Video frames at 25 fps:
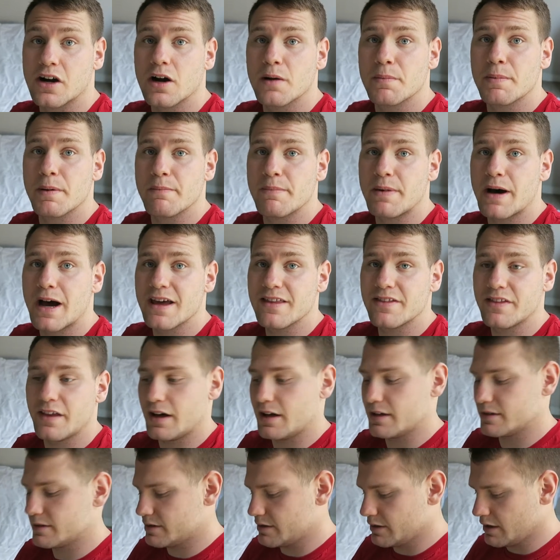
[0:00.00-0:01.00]
carpet
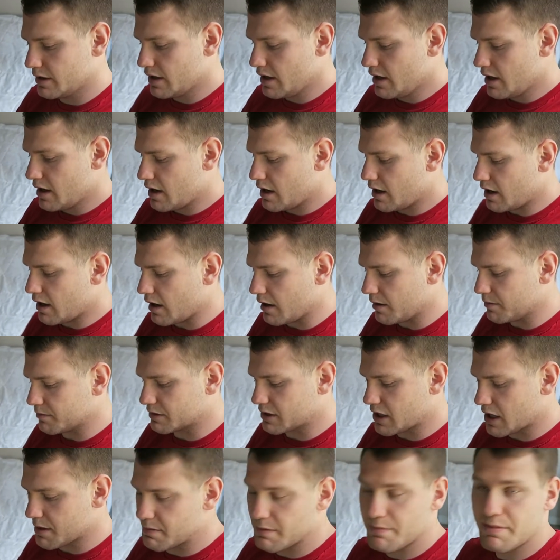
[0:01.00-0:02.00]
pythons, um,
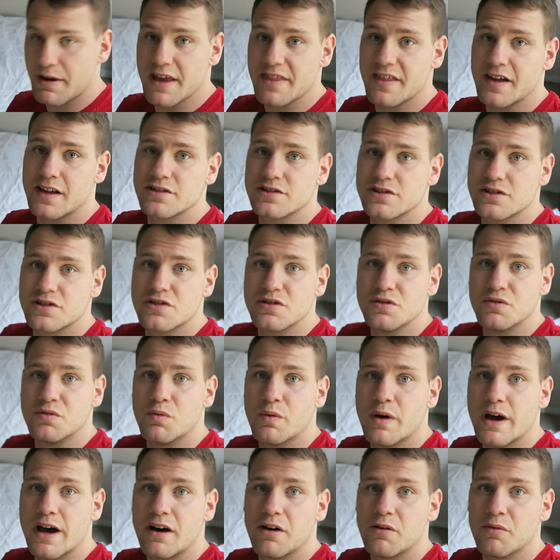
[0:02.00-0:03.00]
carpet pythons do
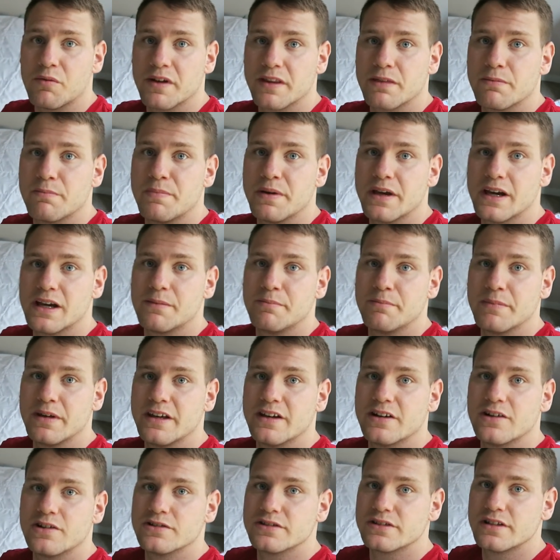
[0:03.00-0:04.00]
well with big
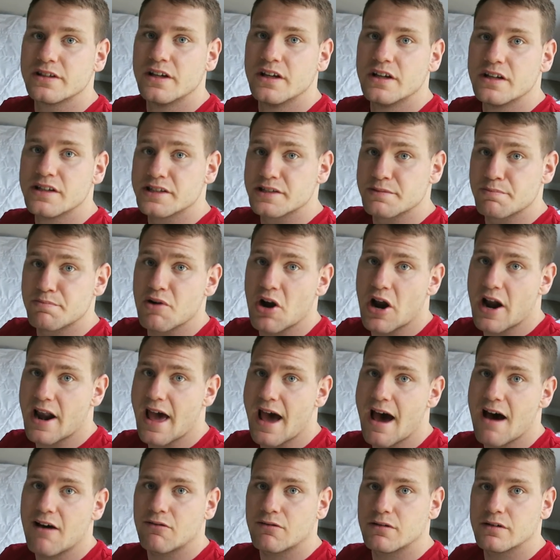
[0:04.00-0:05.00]
meals spread
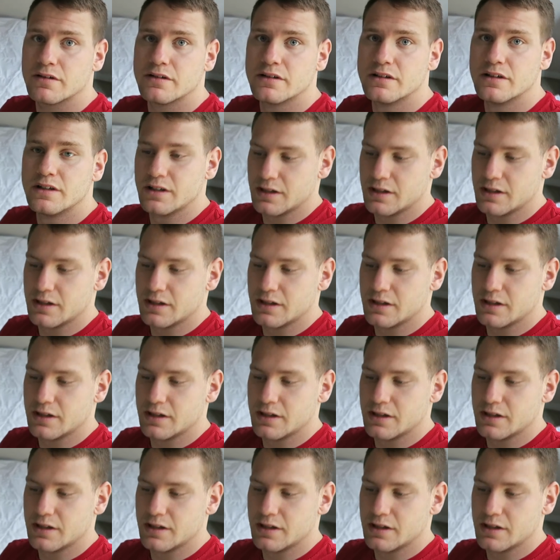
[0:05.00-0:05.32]
out.